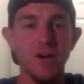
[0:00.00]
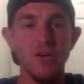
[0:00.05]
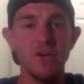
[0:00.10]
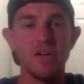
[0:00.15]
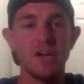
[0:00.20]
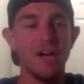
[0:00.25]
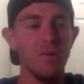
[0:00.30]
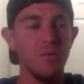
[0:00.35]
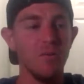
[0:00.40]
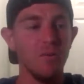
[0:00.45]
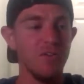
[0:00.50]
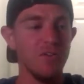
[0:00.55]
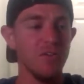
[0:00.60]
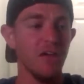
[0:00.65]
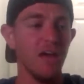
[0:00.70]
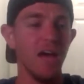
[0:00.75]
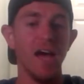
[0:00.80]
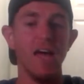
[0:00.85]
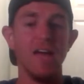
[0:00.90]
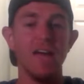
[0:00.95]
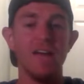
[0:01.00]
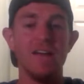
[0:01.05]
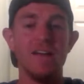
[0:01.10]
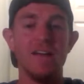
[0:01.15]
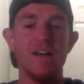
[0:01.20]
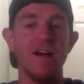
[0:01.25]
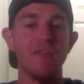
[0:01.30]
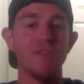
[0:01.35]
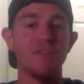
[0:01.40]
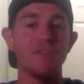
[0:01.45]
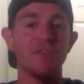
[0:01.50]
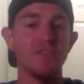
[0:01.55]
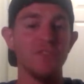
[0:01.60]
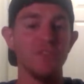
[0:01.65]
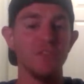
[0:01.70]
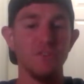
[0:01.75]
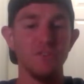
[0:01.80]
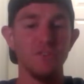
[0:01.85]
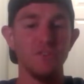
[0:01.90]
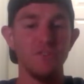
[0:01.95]
kind of with that, obviously,
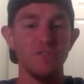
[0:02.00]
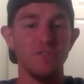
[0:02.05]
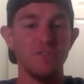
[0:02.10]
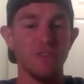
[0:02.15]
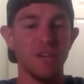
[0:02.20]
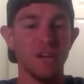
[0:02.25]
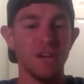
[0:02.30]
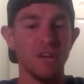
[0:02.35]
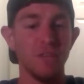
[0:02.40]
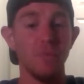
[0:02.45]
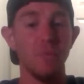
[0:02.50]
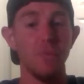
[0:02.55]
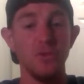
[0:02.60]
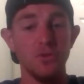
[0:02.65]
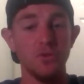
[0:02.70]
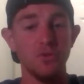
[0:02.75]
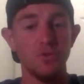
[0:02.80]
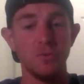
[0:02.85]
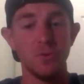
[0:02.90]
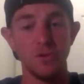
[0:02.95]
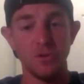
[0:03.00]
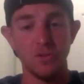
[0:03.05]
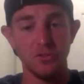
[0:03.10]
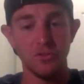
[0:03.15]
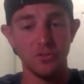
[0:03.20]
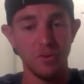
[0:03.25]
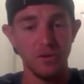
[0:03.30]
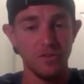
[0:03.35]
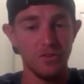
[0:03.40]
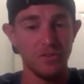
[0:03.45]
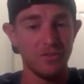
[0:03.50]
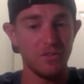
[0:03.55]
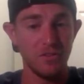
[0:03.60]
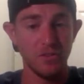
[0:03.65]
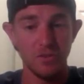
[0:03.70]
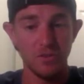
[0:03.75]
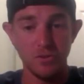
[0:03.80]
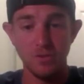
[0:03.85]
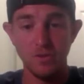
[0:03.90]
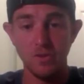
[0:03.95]
there's a couple new participants
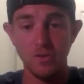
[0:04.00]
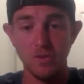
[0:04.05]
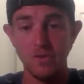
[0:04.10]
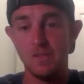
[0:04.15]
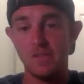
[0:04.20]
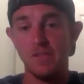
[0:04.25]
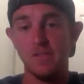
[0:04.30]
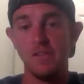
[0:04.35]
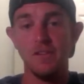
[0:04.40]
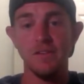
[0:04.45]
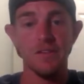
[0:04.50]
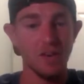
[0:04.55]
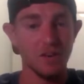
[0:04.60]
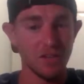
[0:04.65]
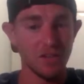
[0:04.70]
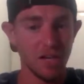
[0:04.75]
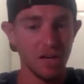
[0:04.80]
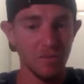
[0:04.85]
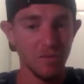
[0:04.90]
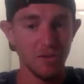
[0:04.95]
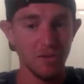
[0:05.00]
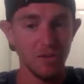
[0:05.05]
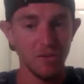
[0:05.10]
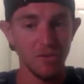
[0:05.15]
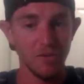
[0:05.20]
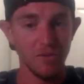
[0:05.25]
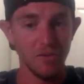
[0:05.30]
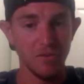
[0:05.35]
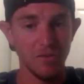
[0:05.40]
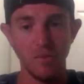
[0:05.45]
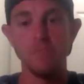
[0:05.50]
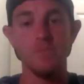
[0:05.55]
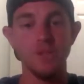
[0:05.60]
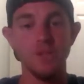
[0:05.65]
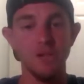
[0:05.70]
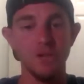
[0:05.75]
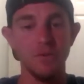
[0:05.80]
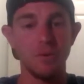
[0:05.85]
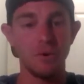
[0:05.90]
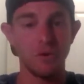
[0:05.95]
too that are coming
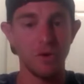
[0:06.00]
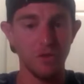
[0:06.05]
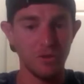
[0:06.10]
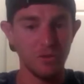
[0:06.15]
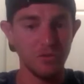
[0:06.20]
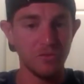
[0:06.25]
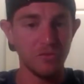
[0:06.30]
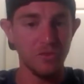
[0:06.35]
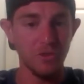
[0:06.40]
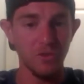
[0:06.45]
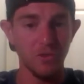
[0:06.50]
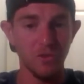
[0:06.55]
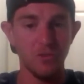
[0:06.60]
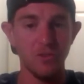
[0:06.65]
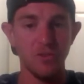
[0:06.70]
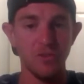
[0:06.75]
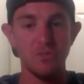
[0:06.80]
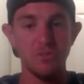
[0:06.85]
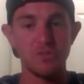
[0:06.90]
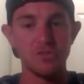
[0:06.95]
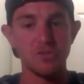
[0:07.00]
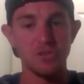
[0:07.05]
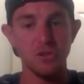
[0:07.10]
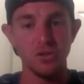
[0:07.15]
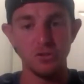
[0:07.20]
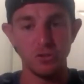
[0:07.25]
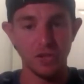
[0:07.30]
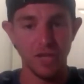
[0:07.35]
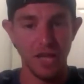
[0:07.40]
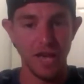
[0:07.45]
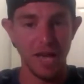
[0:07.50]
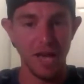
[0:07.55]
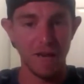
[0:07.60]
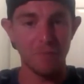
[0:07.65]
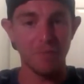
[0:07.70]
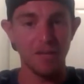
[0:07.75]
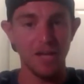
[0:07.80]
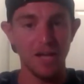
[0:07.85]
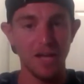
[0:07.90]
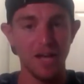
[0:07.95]
part of this field. So I'm sure you're really
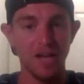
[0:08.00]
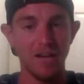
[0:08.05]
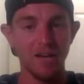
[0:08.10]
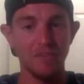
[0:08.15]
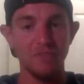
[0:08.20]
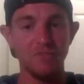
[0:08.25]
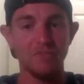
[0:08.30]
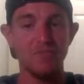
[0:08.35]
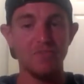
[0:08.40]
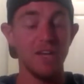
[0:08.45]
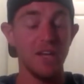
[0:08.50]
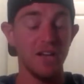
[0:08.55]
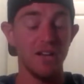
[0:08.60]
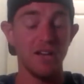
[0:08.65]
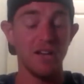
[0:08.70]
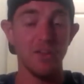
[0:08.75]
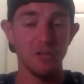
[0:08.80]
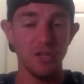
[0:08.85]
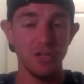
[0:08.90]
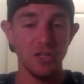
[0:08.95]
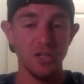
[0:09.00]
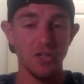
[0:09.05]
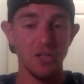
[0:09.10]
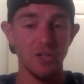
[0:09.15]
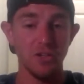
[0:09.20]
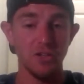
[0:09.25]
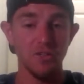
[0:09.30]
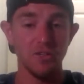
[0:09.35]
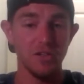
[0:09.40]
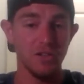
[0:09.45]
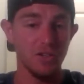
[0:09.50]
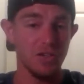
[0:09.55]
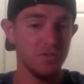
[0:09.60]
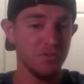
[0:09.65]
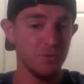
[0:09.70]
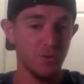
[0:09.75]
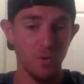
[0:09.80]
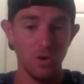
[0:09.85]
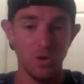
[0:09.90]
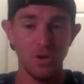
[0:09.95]
happy to have yet another year of at
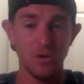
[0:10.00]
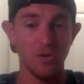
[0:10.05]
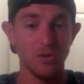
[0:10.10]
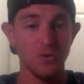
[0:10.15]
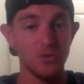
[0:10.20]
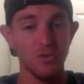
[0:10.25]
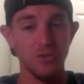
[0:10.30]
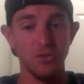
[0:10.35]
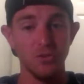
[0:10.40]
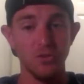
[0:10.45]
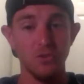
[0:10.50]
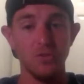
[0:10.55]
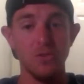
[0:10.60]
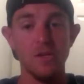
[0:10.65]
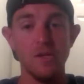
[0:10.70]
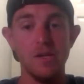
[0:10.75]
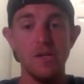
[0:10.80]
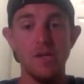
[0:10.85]
least one or two